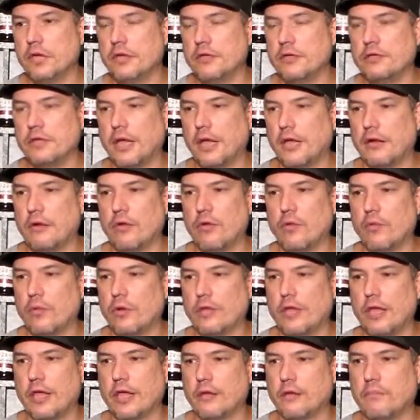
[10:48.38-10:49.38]
I don't know
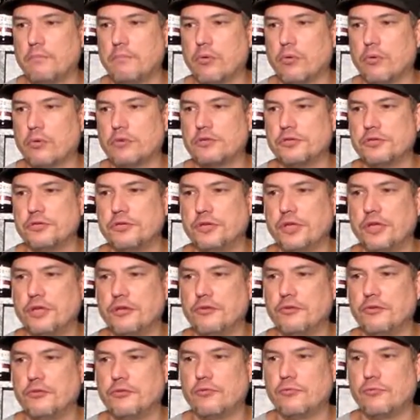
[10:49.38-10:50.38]
what the heck,
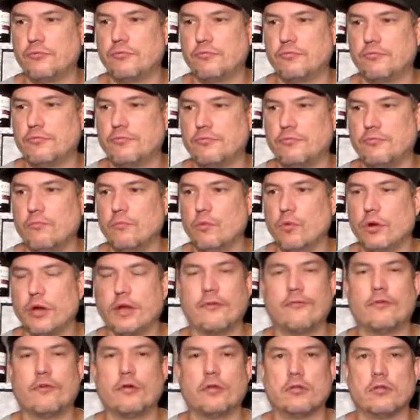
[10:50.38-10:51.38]
Portuguese,
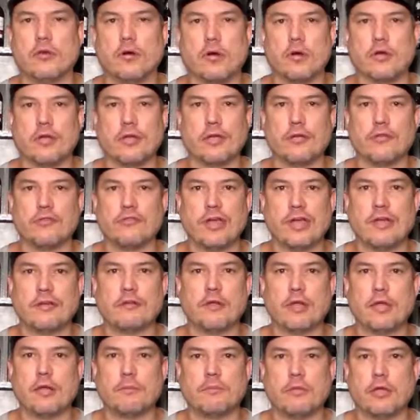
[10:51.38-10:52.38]
whatever the dog is,
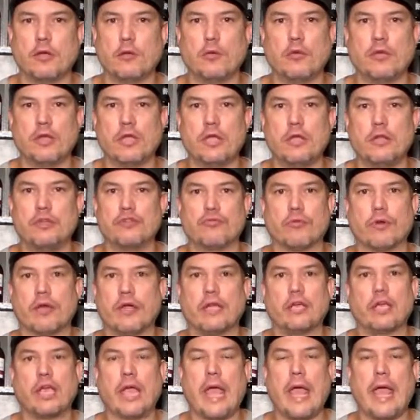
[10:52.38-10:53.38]
that damn thing will
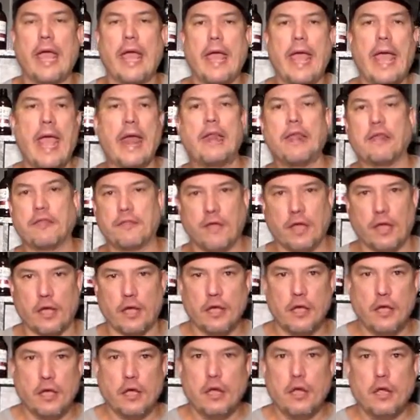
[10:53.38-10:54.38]
drink
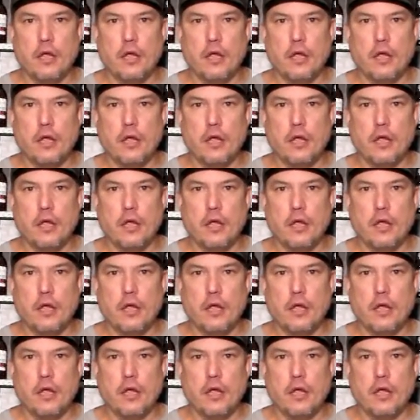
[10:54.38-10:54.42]
anything.